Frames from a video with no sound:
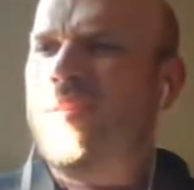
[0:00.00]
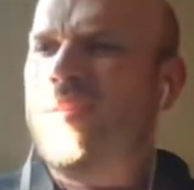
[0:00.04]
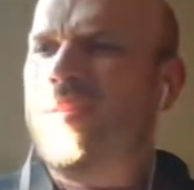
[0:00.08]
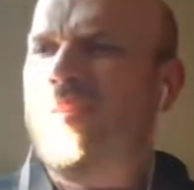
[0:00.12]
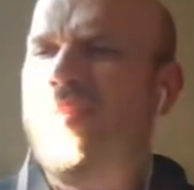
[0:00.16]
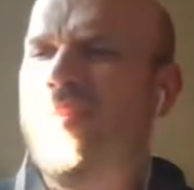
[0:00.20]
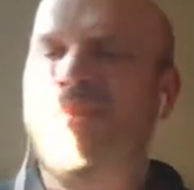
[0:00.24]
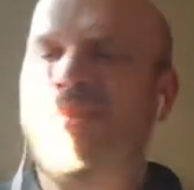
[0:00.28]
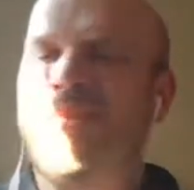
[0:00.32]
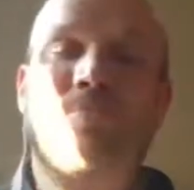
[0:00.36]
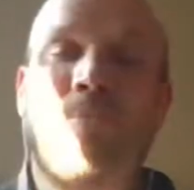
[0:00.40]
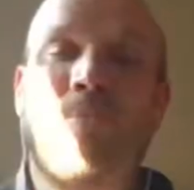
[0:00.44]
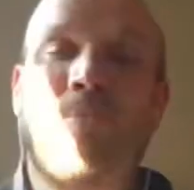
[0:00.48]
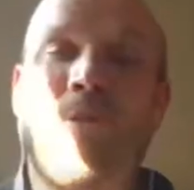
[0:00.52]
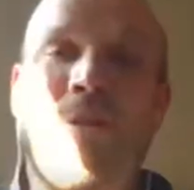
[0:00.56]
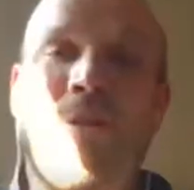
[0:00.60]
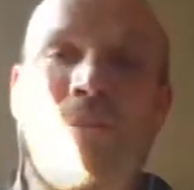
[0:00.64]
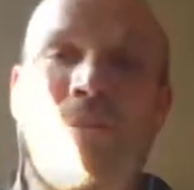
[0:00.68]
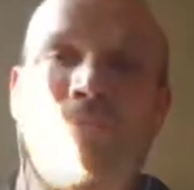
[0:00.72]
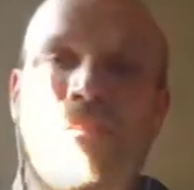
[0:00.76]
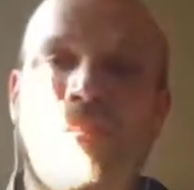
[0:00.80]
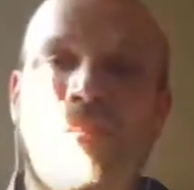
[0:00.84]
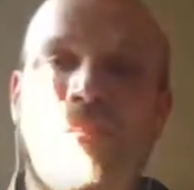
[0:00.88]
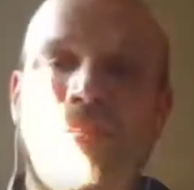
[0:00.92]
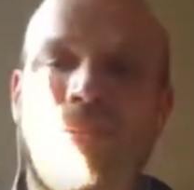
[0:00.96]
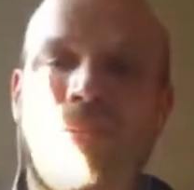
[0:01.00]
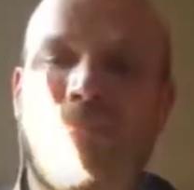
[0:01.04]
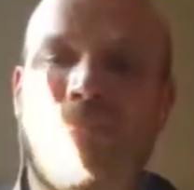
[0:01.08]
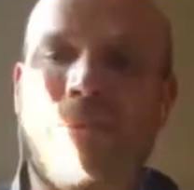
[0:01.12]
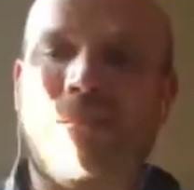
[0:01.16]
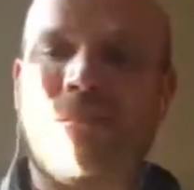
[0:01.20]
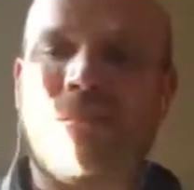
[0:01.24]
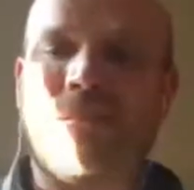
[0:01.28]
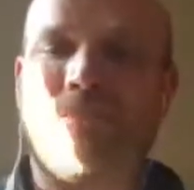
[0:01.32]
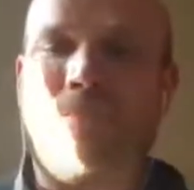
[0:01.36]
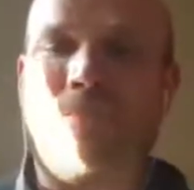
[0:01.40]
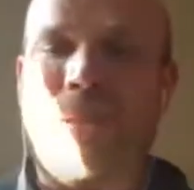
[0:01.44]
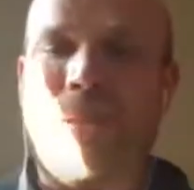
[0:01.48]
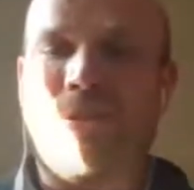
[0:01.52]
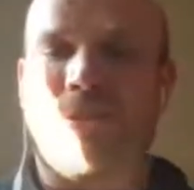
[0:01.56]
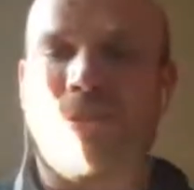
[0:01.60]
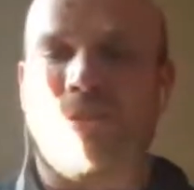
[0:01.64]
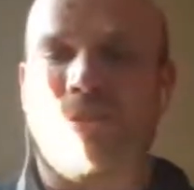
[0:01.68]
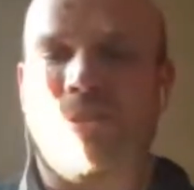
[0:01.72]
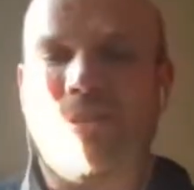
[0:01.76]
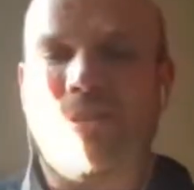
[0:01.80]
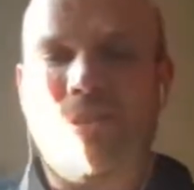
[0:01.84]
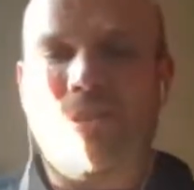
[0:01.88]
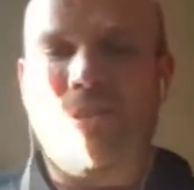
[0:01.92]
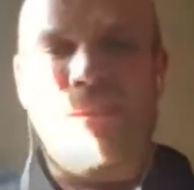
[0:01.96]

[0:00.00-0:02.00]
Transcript: this program's a little bit special.